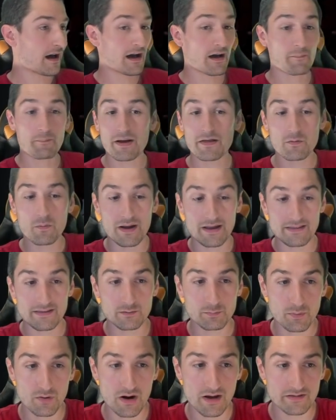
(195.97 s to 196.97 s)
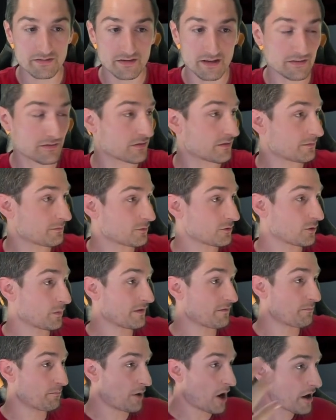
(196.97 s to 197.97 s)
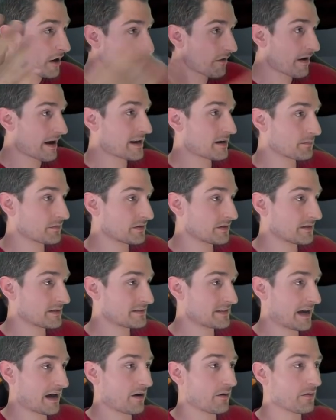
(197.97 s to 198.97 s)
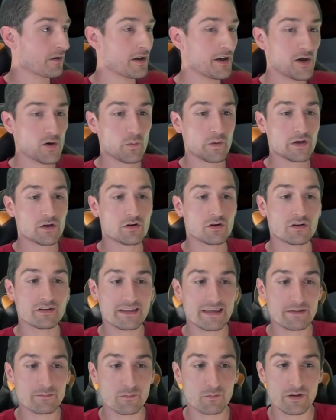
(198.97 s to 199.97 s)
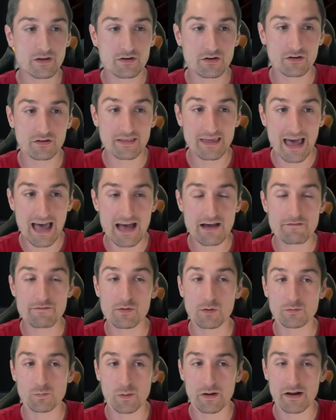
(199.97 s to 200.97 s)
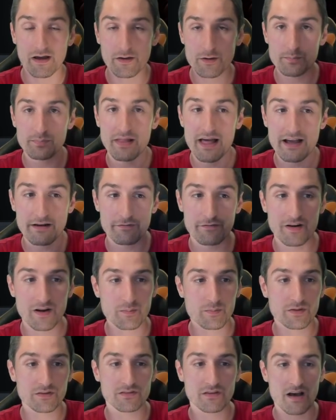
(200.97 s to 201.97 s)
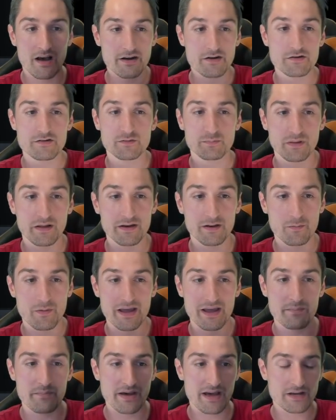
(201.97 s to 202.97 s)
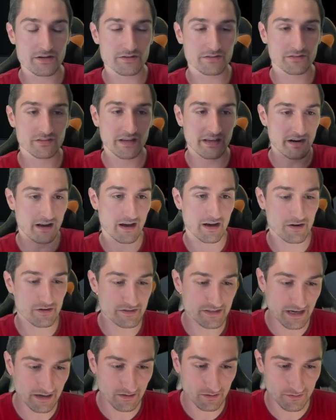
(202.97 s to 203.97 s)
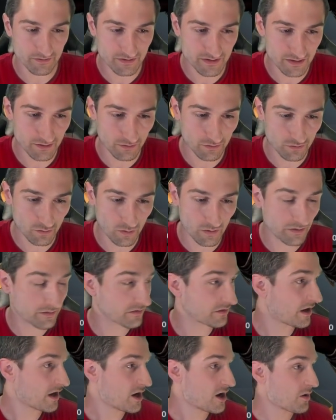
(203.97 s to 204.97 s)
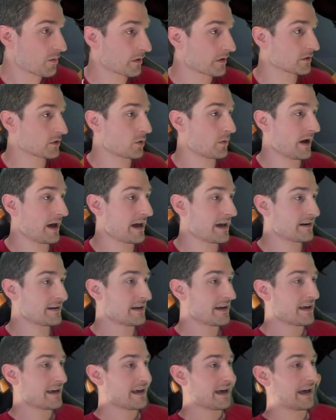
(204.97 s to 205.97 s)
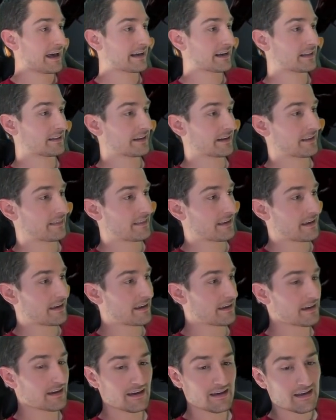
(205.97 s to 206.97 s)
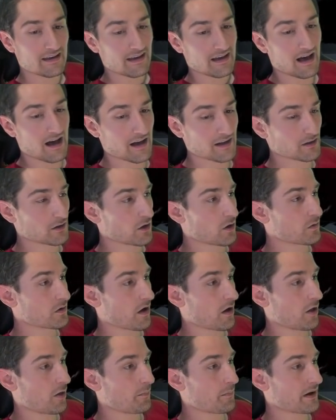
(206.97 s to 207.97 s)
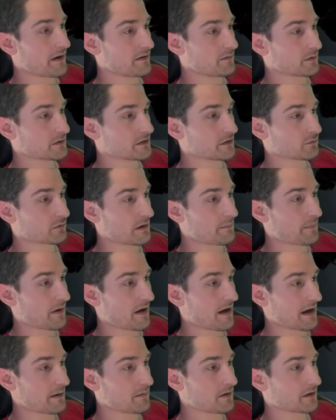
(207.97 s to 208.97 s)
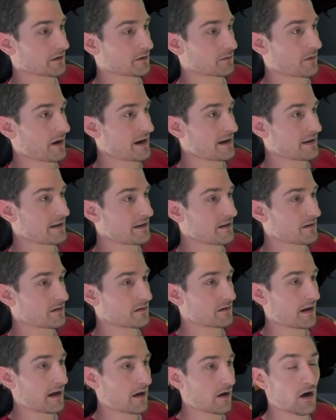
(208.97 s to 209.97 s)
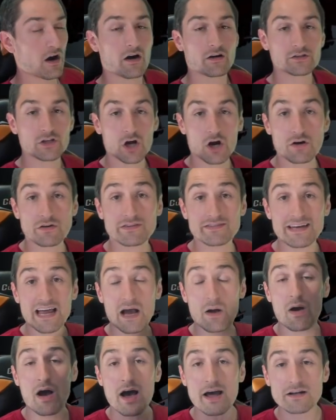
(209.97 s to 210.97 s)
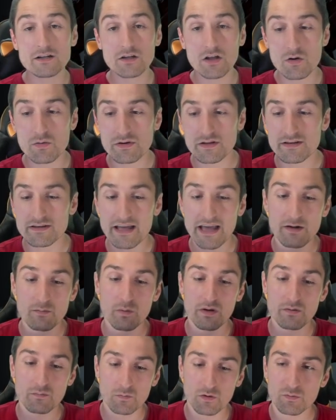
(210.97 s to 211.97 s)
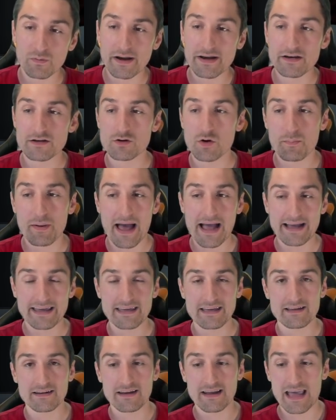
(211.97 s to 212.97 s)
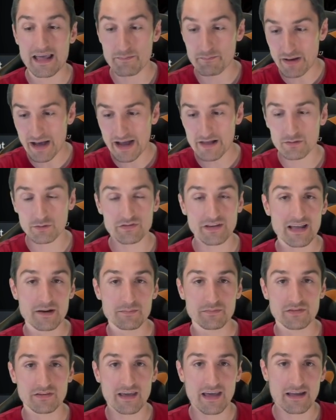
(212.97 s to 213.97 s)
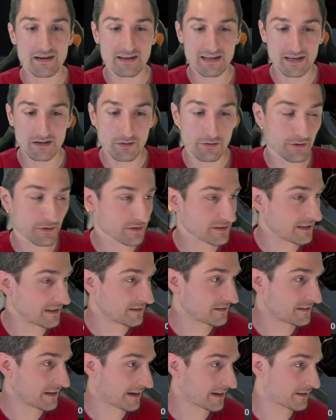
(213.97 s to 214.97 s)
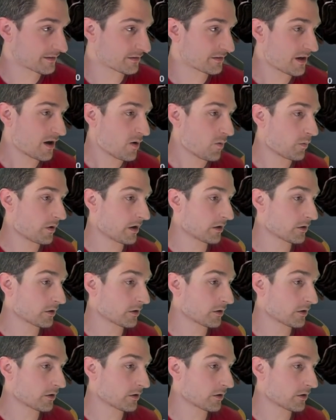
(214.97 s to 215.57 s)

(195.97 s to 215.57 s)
By the way, this process, so we've bought our items in the town. We currently have those 100 black fragments, 100 splendid wagon badges, and 100 decorative steel swords. We're going to go ahead and click the unload all button, which is right behind me on the right here. Our cart's now unloaded, and when we're ready to go back in and buy those items again in 13 seconds when our